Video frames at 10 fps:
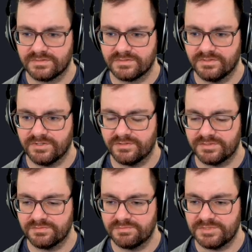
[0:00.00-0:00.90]
Or no, it
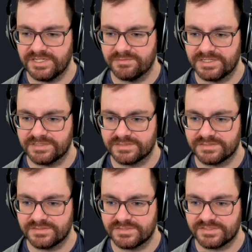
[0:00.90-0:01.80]
wouldn't be game.edit.
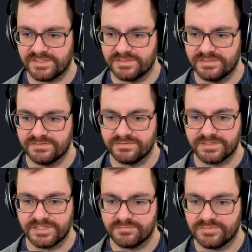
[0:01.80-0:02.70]
It's just our own,
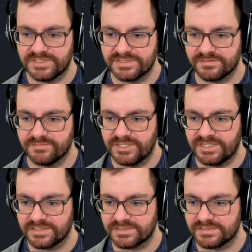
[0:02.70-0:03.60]
right? Placing
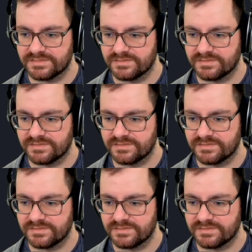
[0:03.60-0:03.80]
blocks.